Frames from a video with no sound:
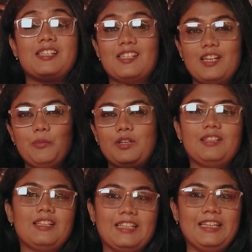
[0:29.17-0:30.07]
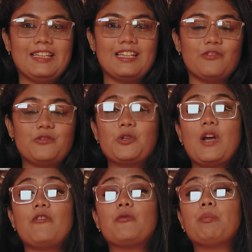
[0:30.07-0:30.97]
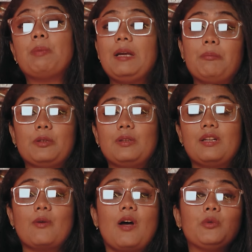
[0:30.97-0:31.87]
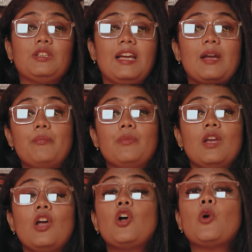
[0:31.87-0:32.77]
Some are lucky enough to have people around them